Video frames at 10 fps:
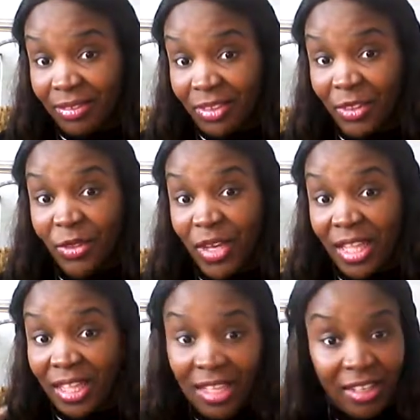So I
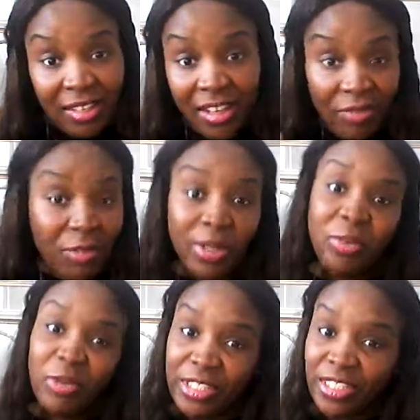think everybody
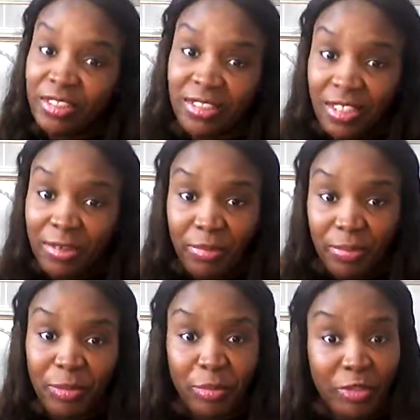wants their
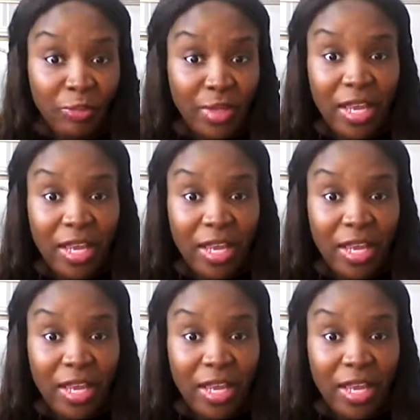people to be